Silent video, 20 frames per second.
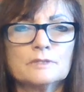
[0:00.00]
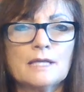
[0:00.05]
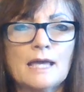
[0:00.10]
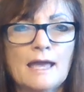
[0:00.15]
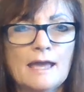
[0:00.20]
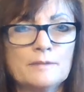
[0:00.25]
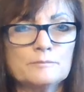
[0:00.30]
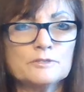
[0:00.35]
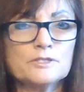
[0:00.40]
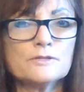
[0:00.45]

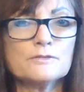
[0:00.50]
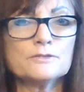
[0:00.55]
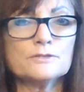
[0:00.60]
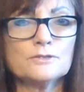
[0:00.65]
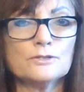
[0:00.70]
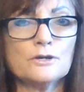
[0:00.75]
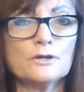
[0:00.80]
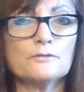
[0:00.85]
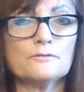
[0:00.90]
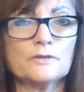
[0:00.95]
came to the
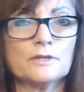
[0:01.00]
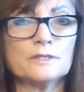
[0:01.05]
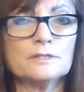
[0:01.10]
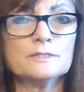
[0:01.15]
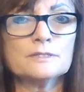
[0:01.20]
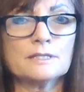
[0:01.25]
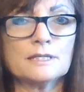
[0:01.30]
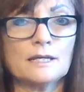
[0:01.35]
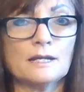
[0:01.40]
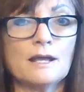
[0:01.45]

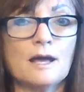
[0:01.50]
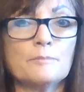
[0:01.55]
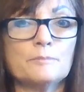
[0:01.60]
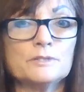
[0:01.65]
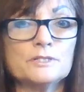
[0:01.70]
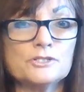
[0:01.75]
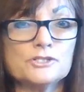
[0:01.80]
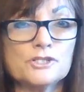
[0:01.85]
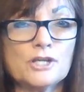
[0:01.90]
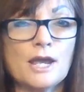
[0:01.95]
service get up
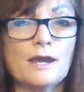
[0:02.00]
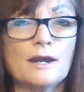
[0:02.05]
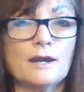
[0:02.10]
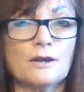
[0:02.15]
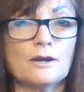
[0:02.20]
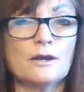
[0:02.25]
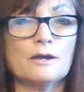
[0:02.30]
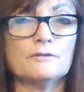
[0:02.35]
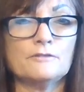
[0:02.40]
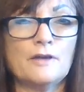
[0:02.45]
and
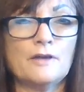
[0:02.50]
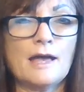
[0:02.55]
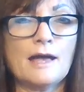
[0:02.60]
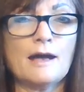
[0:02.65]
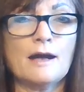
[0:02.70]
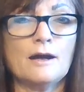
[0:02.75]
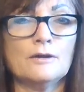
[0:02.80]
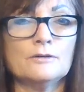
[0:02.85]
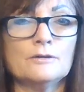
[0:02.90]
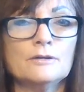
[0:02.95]
share of
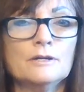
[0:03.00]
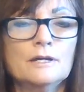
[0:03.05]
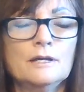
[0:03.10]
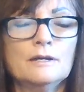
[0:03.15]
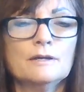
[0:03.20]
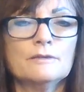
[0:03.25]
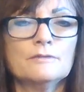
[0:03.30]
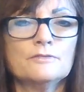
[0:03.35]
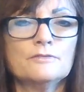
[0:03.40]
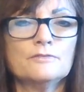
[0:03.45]
how
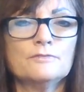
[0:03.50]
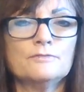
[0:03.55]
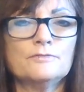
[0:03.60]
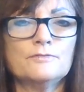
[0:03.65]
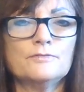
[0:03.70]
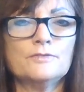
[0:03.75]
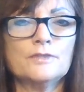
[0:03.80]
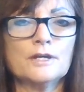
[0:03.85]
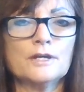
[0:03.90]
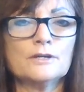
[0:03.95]

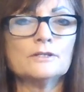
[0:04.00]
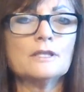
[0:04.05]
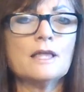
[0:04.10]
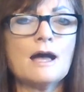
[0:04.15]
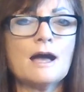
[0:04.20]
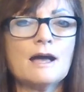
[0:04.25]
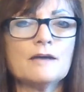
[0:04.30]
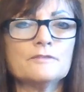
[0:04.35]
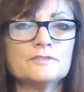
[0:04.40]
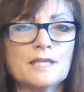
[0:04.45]
their
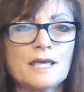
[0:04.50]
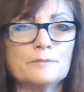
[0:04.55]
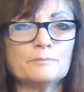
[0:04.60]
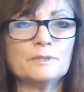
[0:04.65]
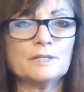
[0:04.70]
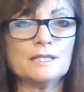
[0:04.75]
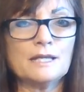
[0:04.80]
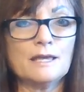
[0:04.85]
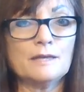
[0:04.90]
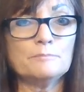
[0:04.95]
lives had
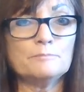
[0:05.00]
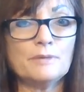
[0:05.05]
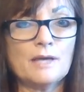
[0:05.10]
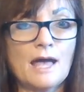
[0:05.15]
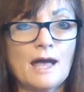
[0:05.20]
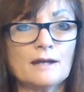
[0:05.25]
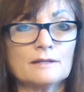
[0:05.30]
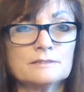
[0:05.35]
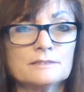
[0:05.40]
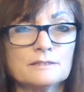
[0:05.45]
been
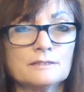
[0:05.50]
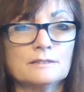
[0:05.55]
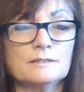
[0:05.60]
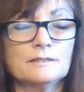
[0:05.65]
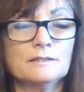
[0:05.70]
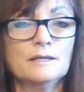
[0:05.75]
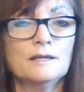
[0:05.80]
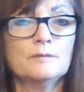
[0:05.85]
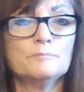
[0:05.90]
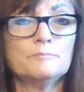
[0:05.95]

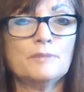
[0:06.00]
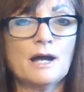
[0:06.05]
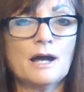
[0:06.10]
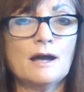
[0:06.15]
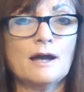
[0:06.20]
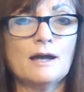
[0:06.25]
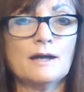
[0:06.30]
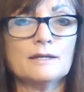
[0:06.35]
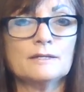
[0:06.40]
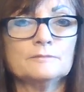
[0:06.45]
impacted
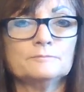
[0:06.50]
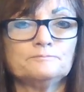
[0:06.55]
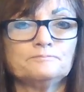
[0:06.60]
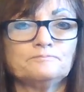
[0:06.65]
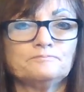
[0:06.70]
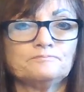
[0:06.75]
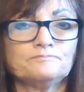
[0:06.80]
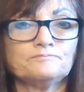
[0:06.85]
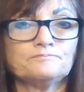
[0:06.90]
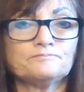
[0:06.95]
by
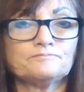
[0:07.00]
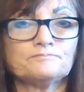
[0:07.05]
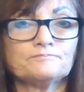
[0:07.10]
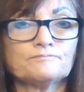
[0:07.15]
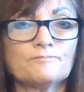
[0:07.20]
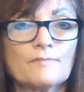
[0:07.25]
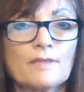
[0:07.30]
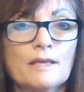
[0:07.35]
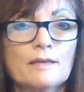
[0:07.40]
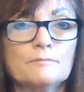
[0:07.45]

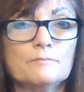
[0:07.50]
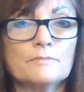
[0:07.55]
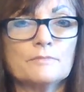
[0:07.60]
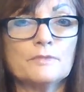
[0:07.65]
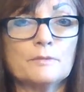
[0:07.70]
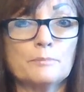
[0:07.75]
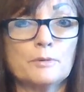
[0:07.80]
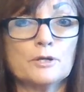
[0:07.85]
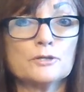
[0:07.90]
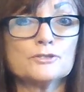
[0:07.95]

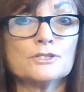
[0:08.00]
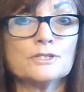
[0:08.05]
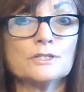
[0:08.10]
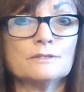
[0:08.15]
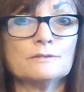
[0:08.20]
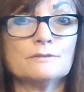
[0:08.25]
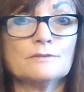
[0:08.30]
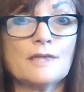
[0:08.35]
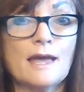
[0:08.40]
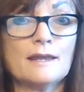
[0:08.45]
the
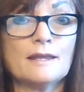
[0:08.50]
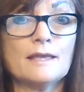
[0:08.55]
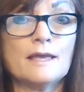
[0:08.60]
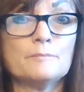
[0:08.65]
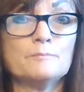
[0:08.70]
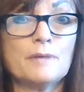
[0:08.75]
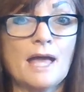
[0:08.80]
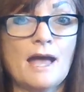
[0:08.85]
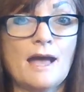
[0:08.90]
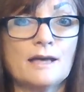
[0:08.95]
person that
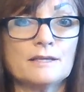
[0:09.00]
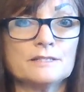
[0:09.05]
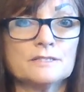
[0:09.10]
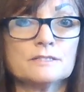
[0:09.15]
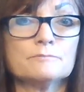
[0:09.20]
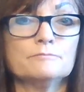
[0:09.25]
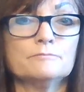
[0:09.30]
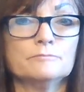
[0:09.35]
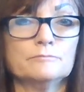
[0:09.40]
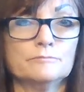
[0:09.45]
had
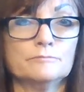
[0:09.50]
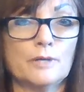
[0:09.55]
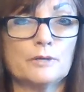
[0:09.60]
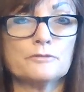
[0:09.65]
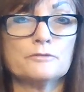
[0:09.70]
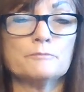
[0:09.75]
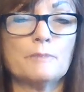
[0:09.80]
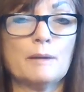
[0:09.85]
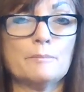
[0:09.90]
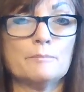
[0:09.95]
passed,
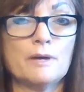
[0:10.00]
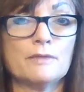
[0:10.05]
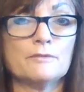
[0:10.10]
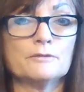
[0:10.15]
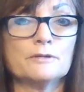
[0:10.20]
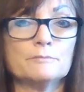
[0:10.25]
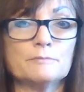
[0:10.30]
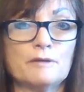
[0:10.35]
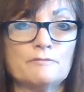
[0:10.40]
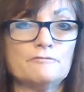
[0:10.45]
both my
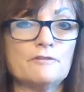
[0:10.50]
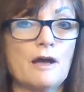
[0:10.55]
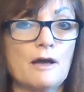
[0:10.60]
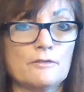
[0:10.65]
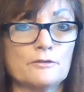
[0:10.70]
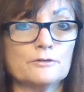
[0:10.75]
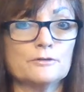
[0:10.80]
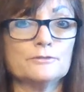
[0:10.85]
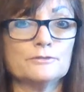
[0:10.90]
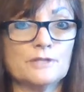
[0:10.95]
mother and my
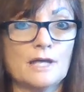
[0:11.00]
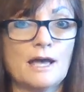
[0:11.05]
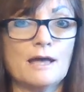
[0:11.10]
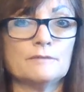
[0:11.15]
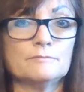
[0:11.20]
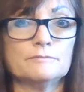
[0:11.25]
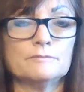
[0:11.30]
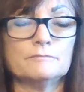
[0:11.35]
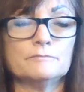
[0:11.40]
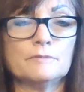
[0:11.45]
father, who
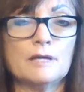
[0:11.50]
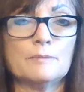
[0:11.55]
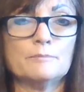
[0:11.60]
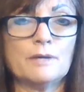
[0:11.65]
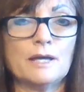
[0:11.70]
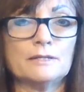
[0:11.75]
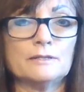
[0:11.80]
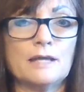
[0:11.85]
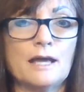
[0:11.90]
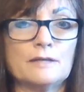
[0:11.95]
died
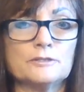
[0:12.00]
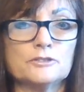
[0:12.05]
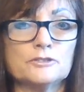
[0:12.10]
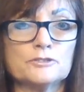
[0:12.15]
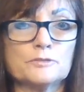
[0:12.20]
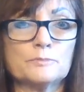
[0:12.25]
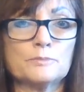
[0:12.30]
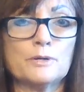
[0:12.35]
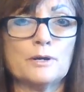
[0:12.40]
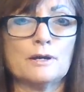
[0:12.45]
about nine
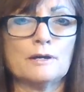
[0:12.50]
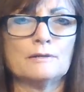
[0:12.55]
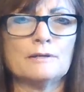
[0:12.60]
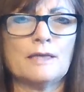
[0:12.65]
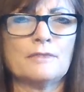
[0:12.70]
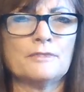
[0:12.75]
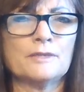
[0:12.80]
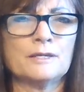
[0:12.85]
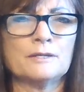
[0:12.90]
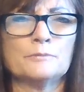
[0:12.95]
years apart,
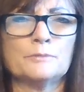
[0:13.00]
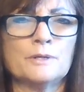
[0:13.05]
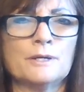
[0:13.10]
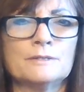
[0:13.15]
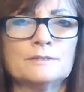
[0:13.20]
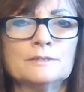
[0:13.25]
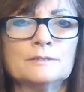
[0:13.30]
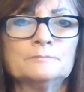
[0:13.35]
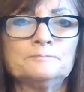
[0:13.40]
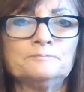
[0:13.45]
I think it was.